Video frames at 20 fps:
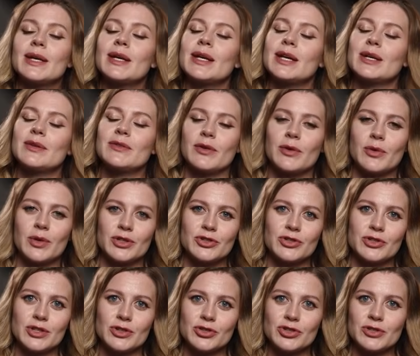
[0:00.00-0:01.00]
If you are
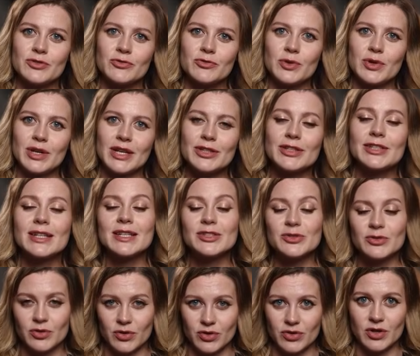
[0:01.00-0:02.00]
searching for
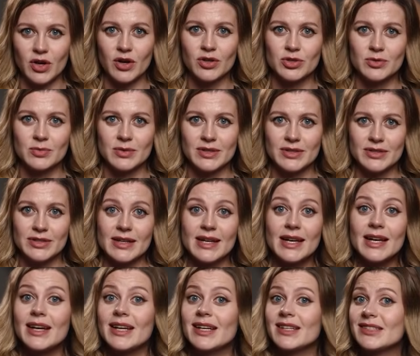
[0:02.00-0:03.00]
ancestral documents,
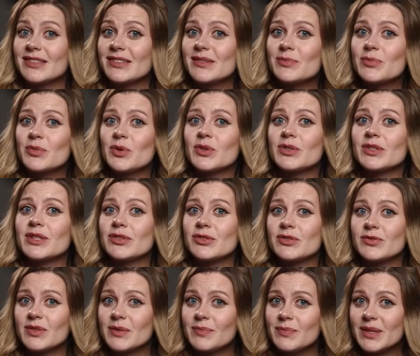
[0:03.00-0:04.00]
it is important
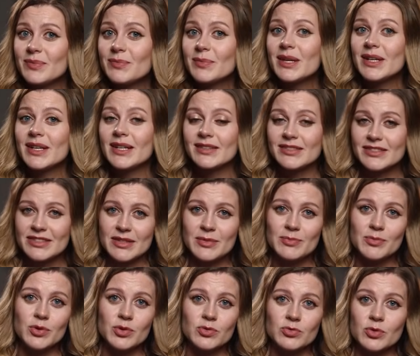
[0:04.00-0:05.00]
to remember a
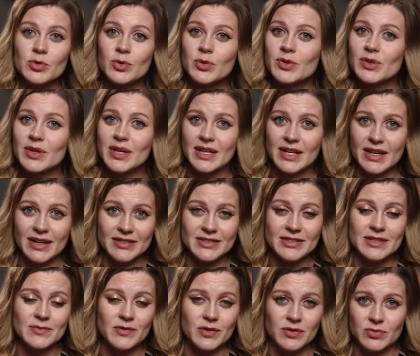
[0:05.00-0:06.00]
simple rule.
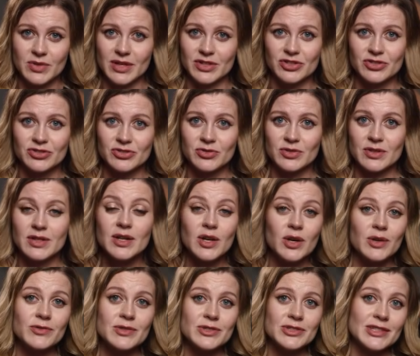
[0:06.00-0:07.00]
Civil Registry
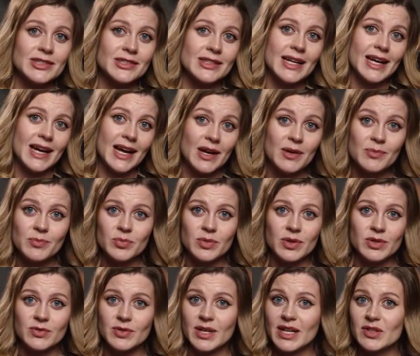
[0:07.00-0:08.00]
Offices help
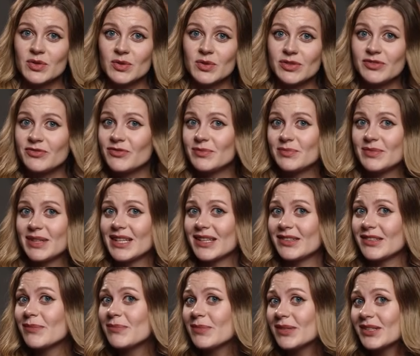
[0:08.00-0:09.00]
with records from
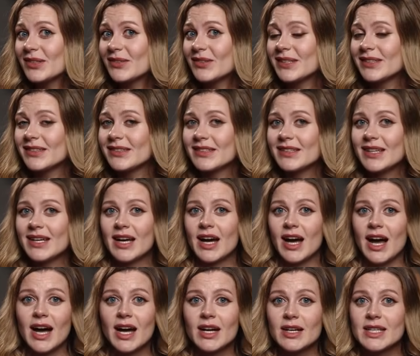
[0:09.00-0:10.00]
later periods,
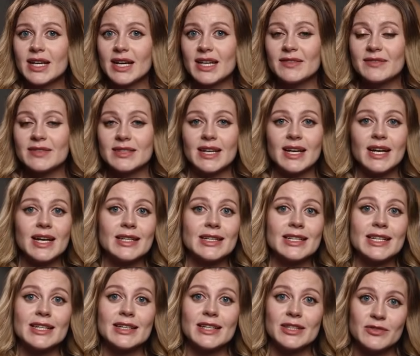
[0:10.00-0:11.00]
archives are
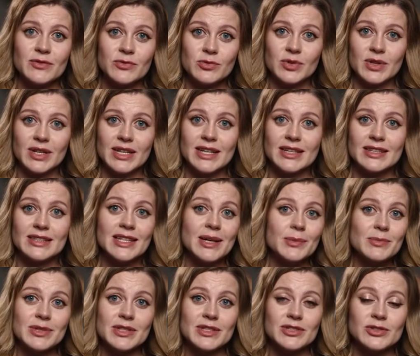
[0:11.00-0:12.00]
needed for
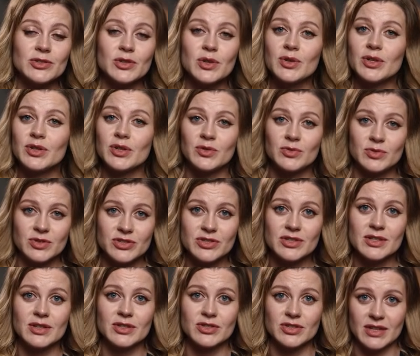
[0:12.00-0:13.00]
in-depth historical
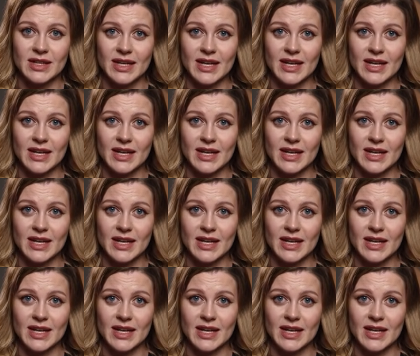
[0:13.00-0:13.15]
research,